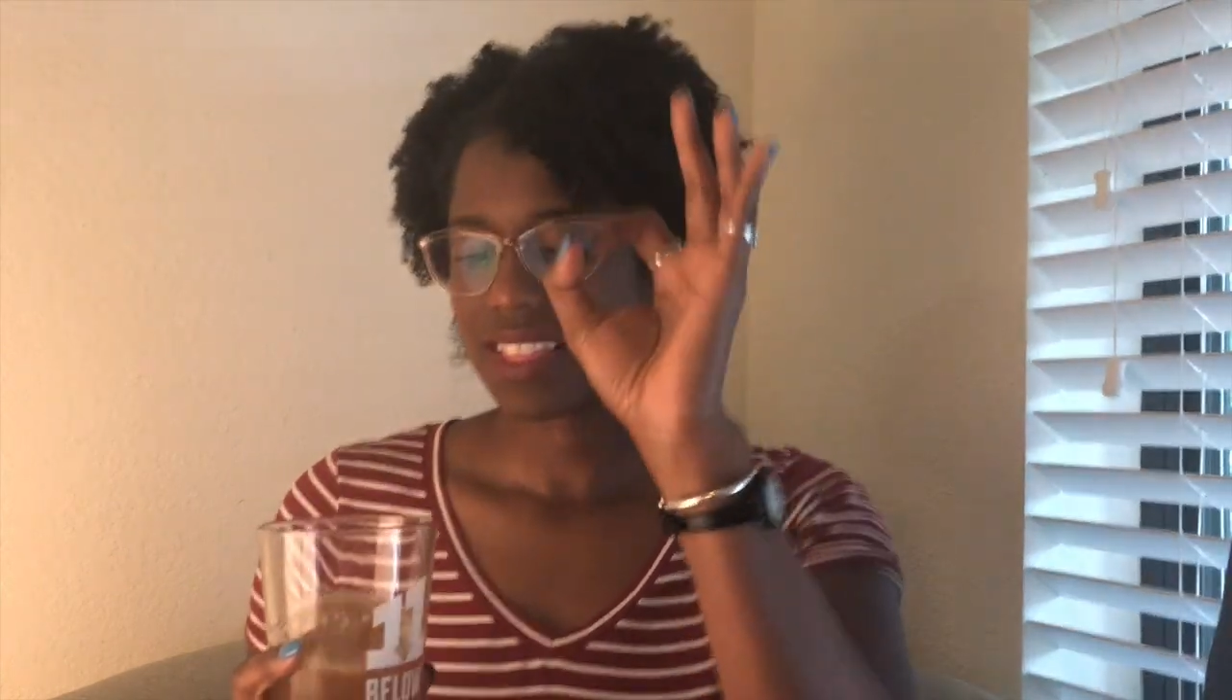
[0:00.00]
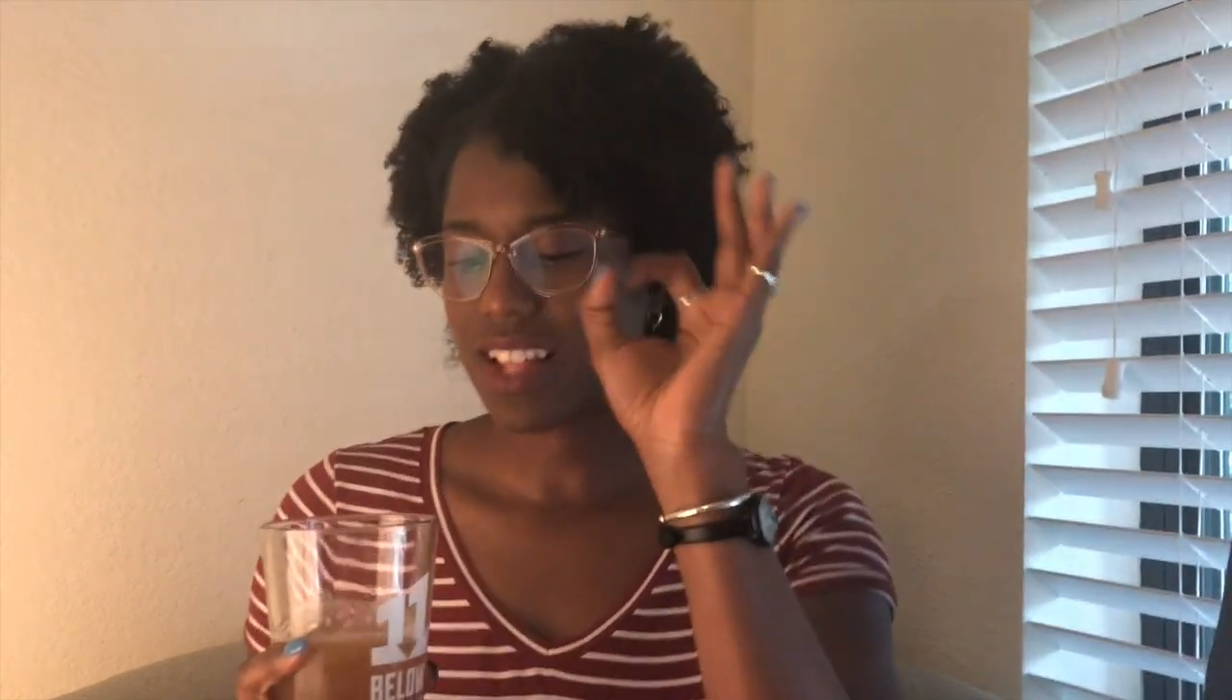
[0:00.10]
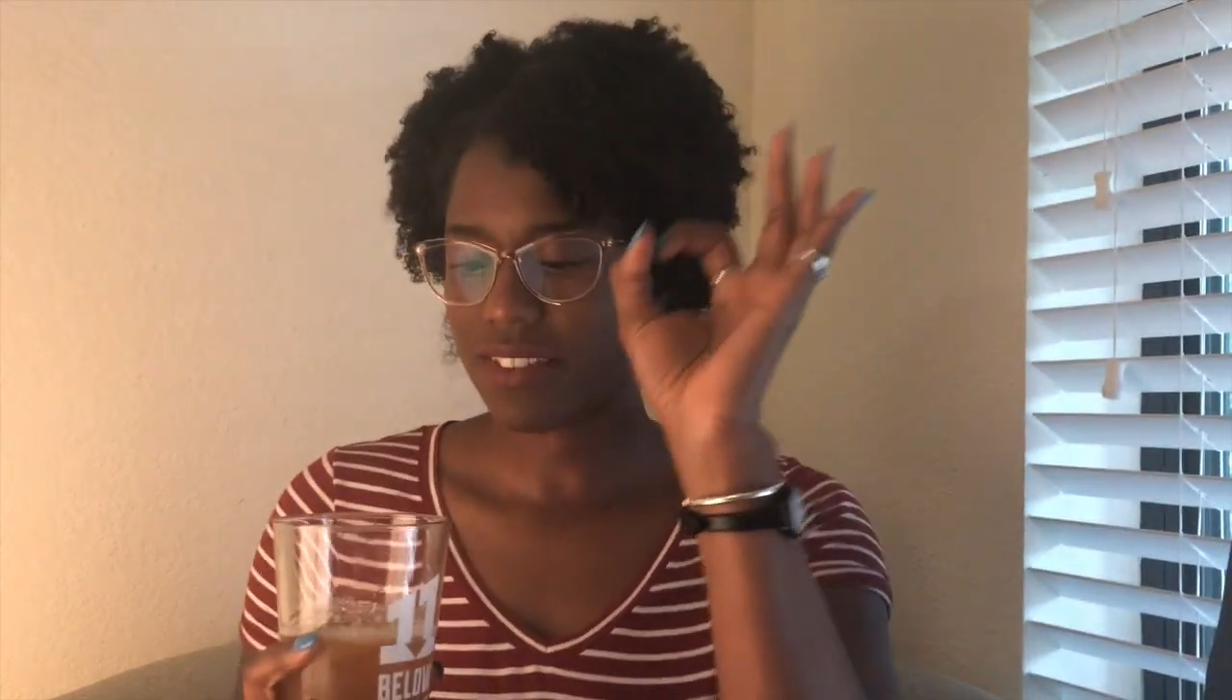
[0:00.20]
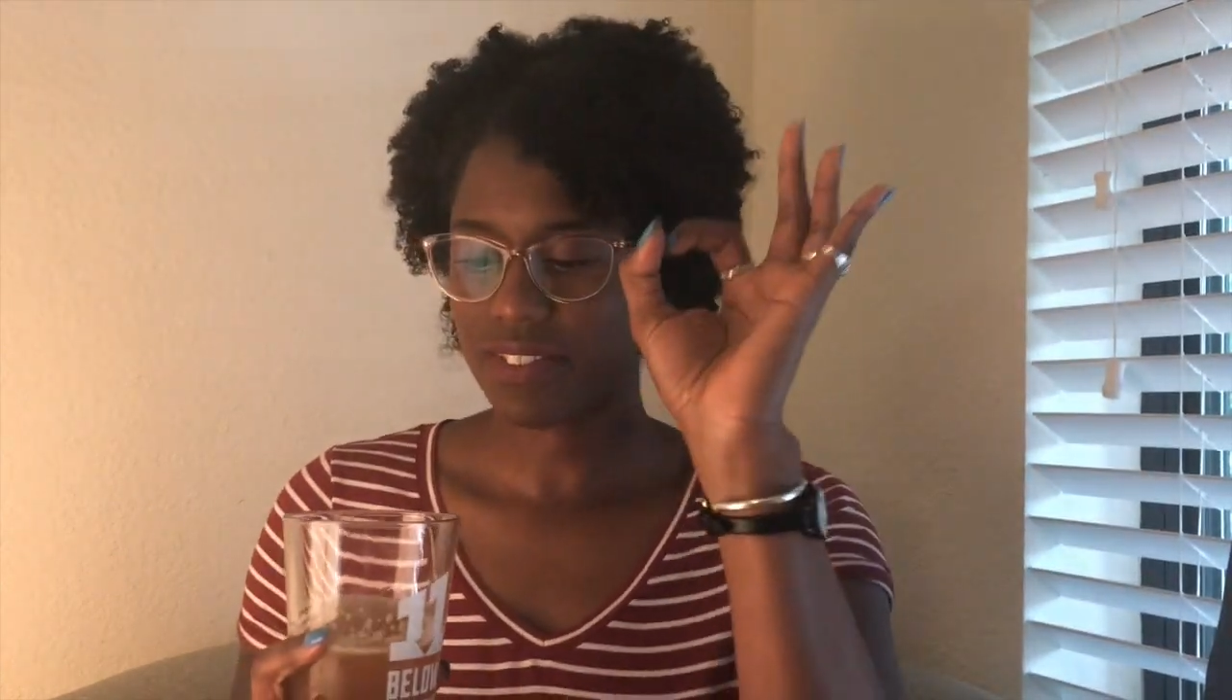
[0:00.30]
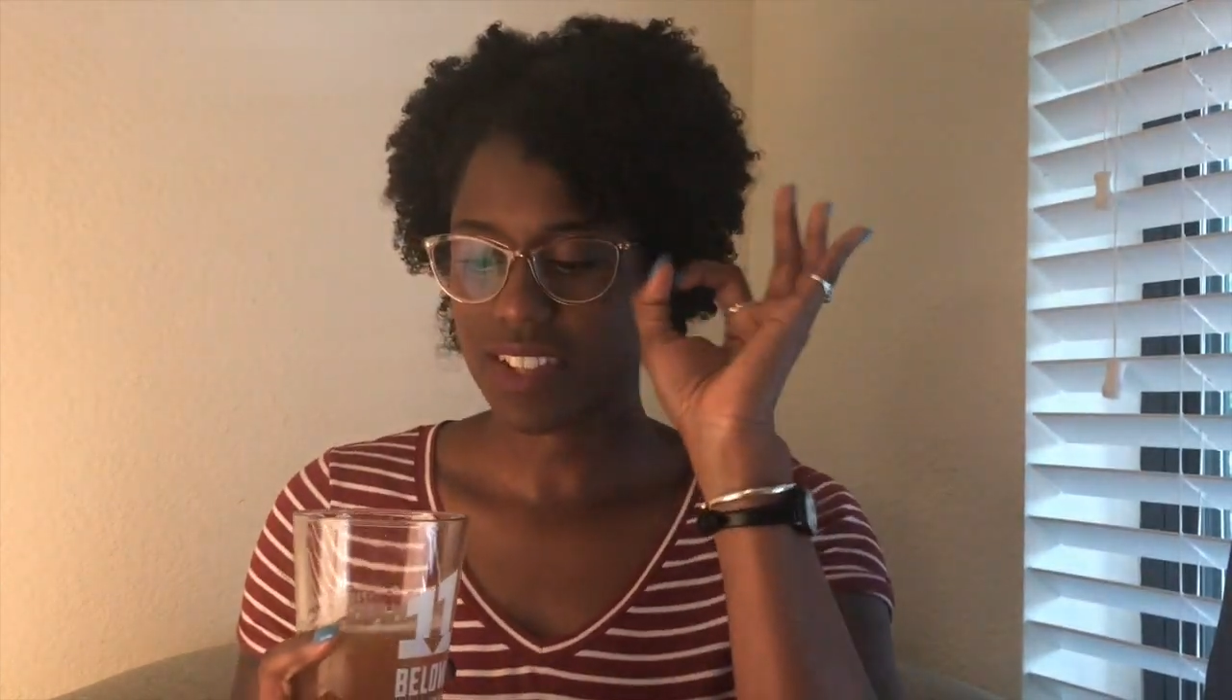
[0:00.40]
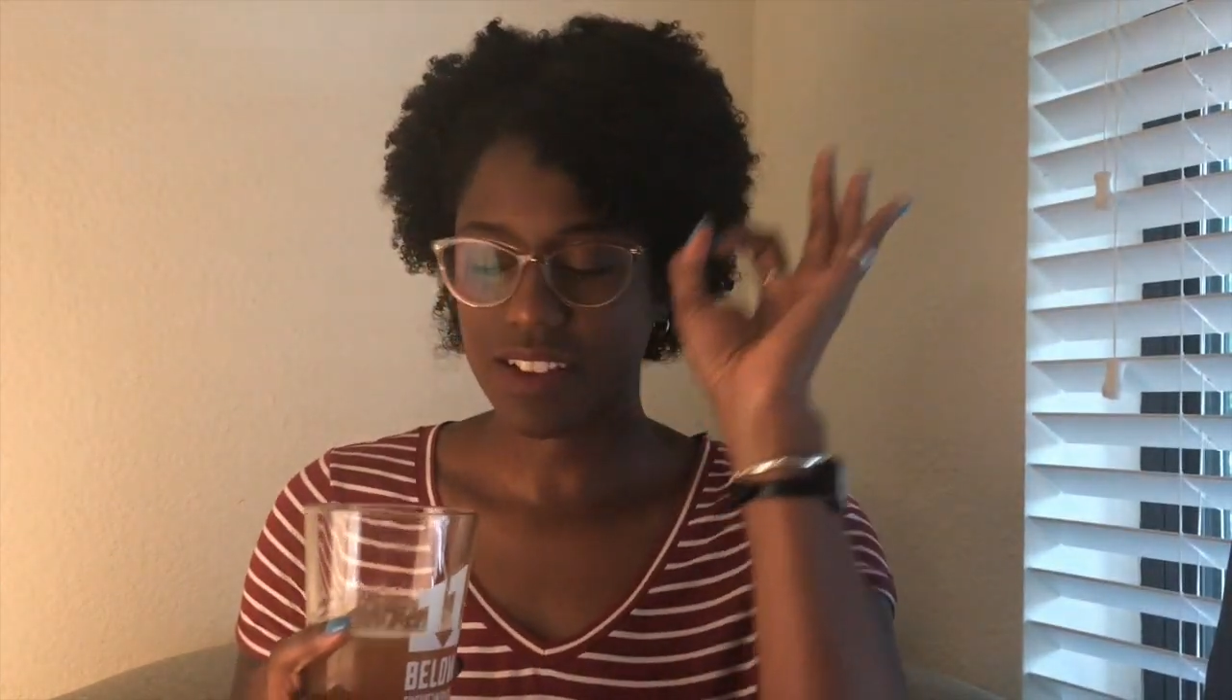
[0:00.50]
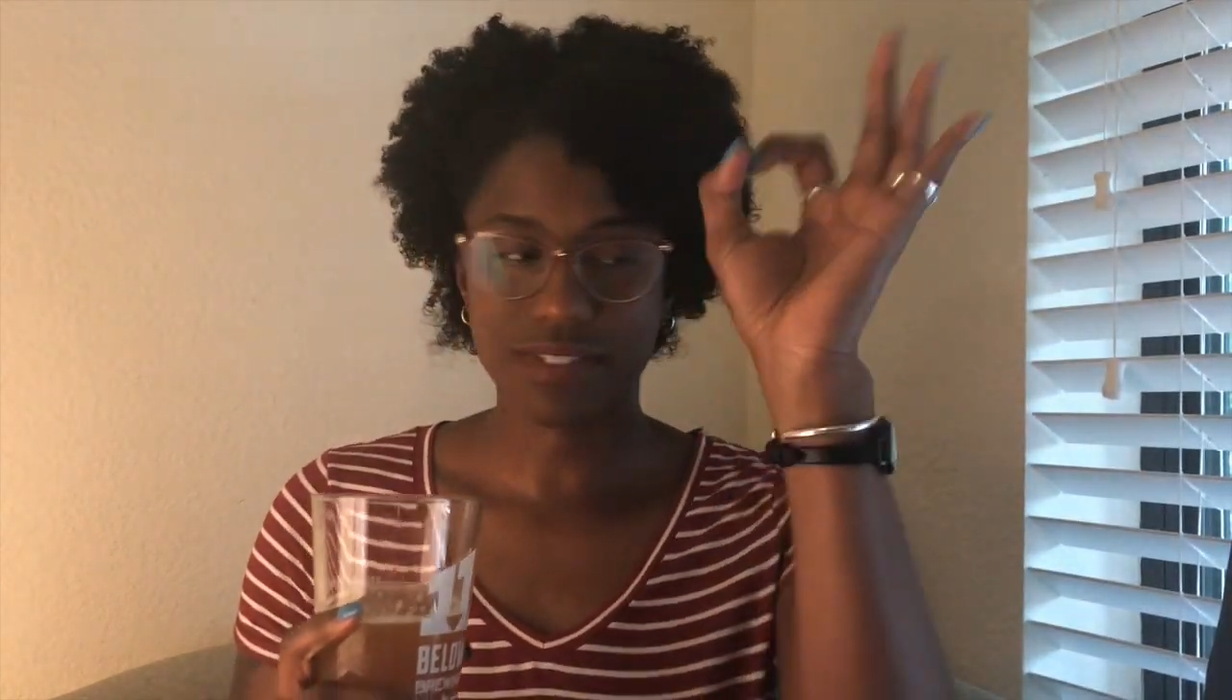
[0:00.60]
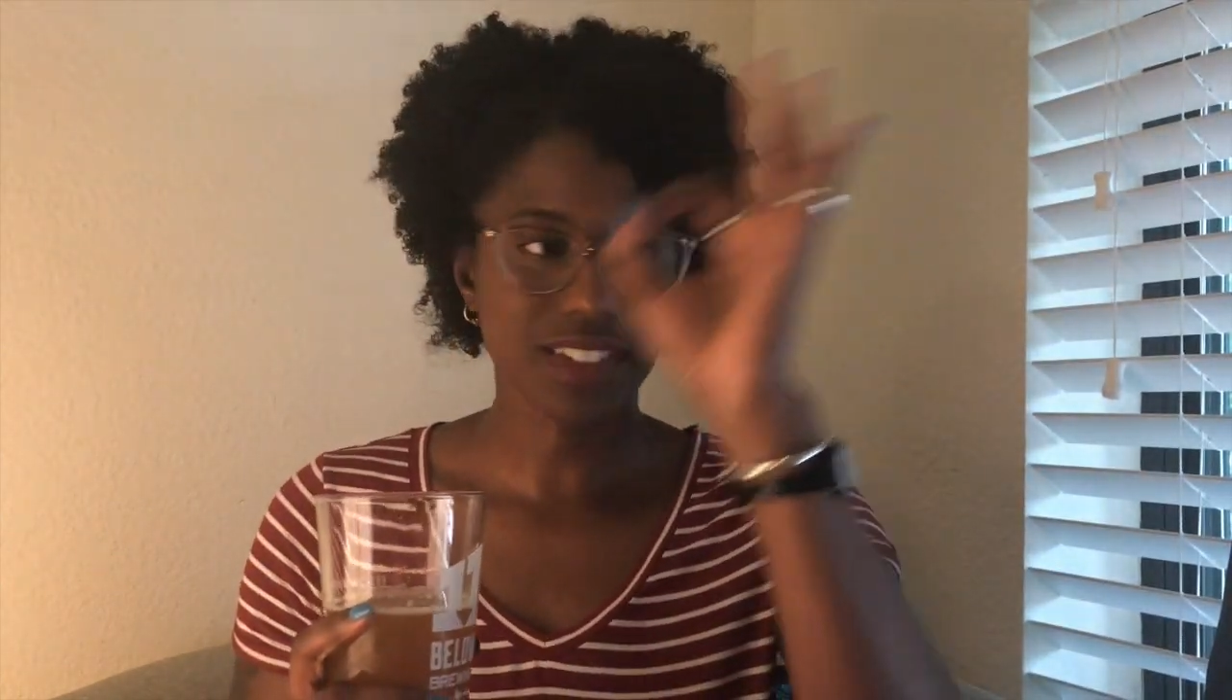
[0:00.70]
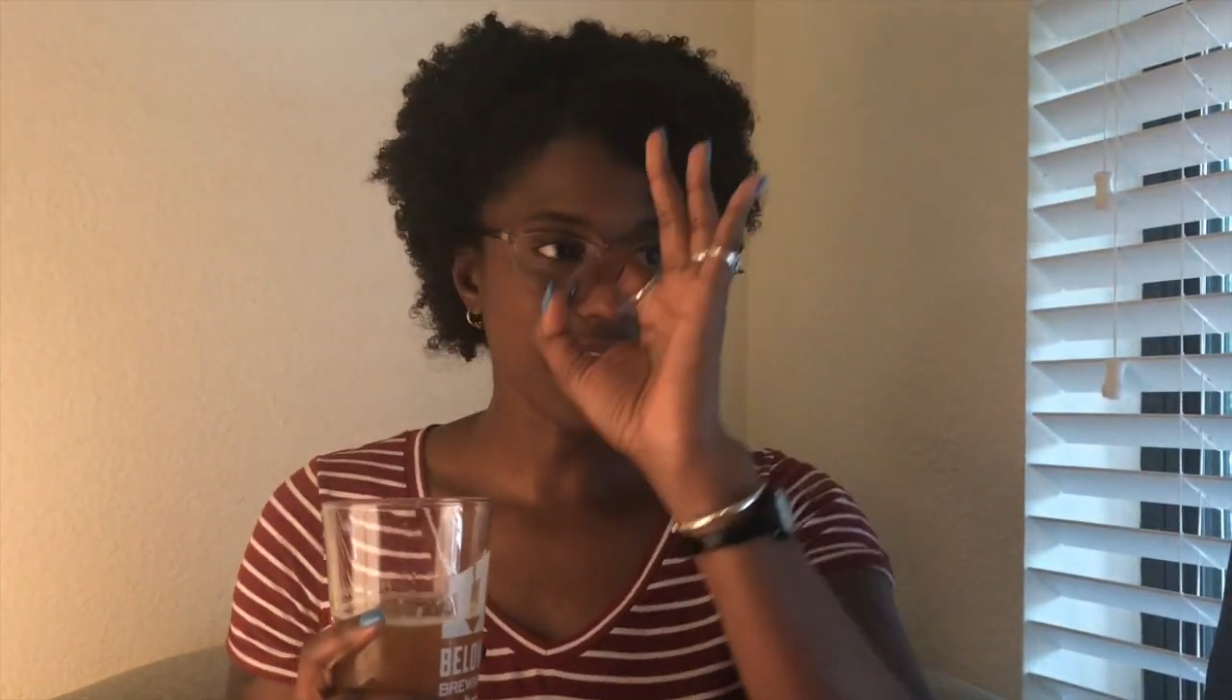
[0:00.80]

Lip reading: Love, love,